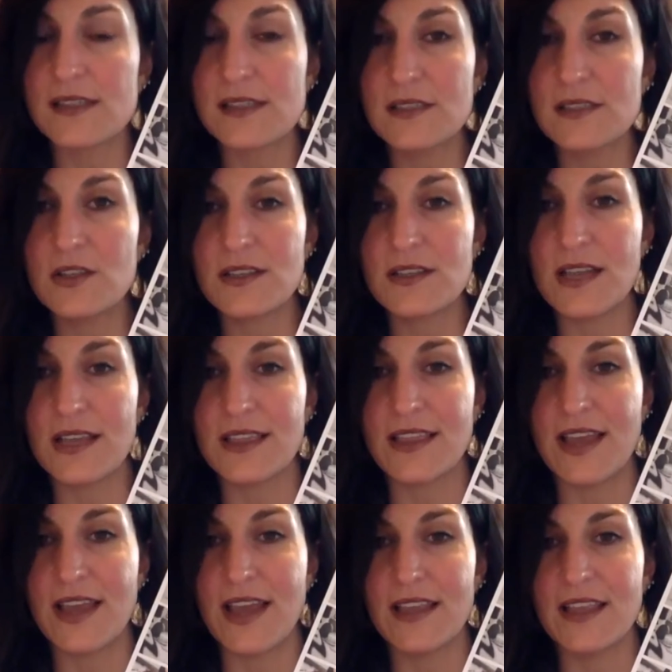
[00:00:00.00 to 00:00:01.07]
look like
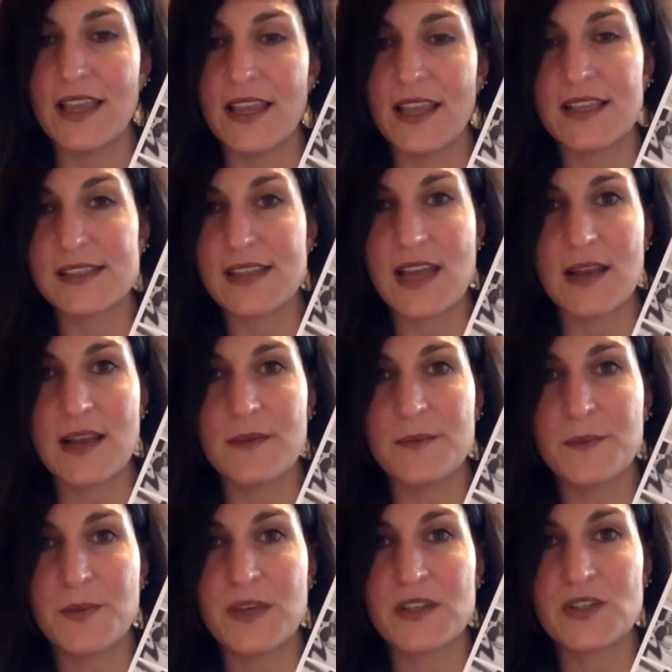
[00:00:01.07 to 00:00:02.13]
that. Like, it's not a
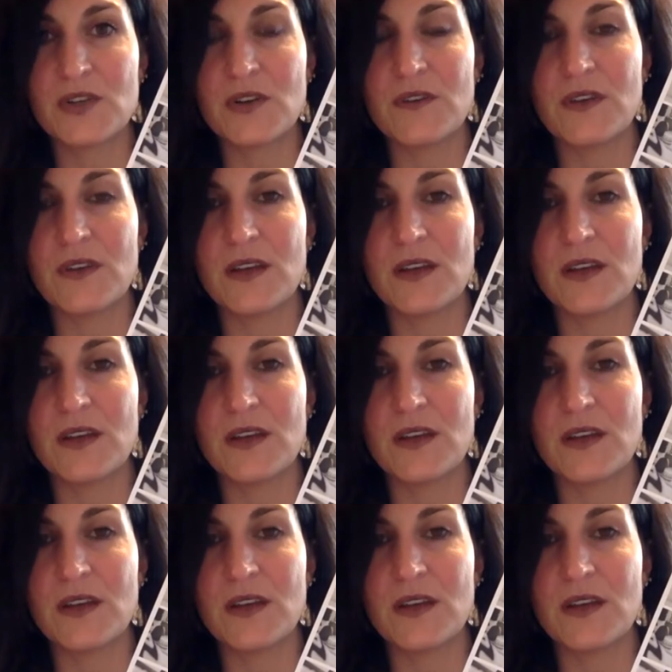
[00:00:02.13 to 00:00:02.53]
picture of